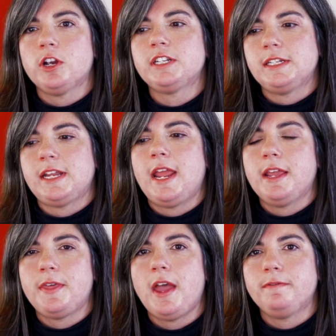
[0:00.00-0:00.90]
to take
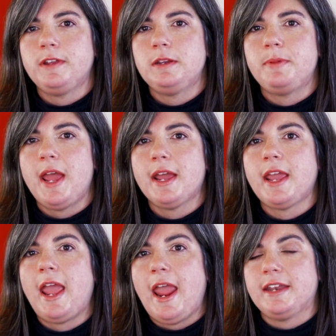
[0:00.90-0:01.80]
that feedback
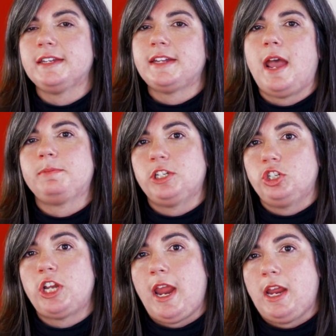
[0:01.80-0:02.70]
and adapt and
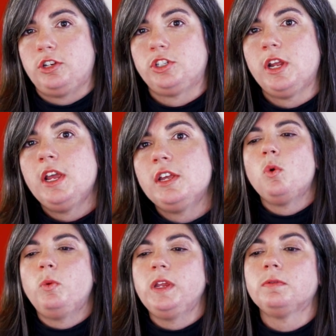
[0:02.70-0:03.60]
change.
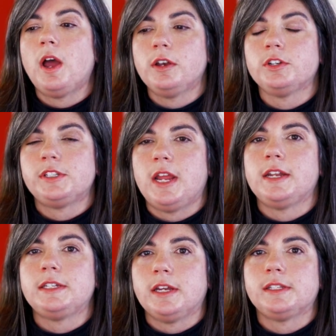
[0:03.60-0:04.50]
We understand
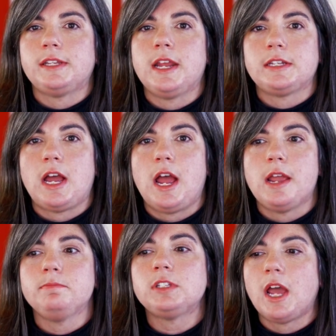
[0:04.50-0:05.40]
it does take
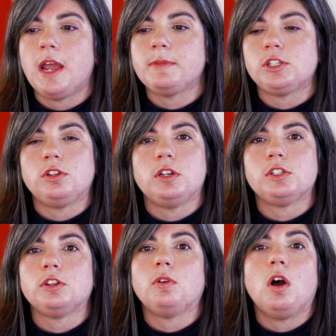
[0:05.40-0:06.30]
time that students
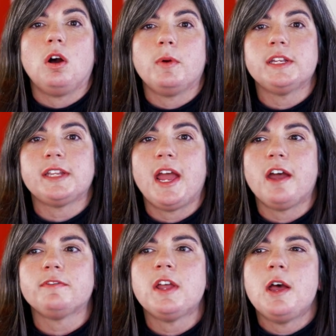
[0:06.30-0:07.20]
don't always
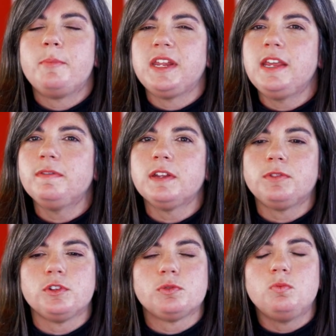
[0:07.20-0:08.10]
have, but even if
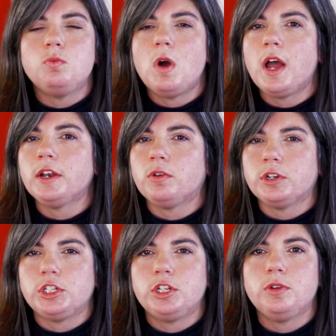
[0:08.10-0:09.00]
there's one or
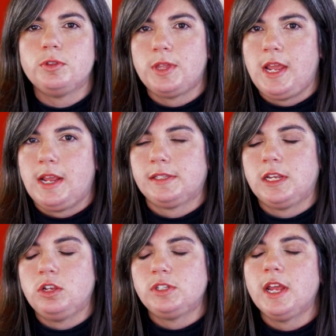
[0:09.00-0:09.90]
two things
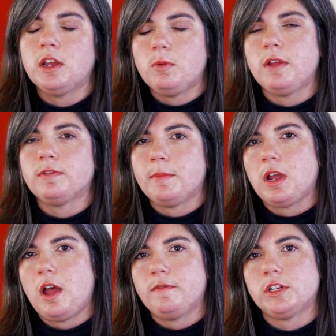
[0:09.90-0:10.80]
that you take away from a
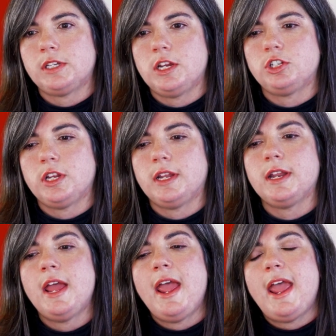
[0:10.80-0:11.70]
conversation
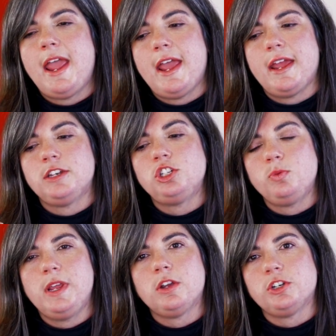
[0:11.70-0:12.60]
and
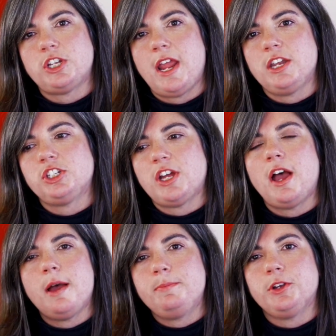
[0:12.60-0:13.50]
tweak or change to
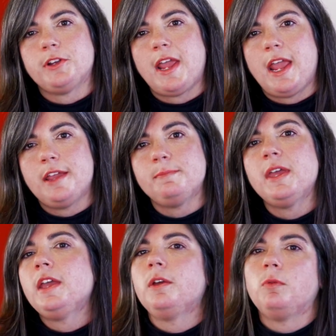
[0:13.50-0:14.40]
up your game,
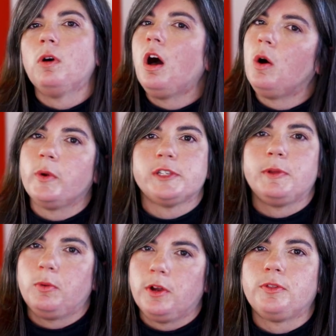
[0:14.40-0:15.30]
it will always be
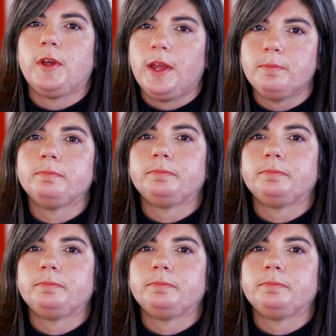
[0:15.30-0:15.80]
worth it.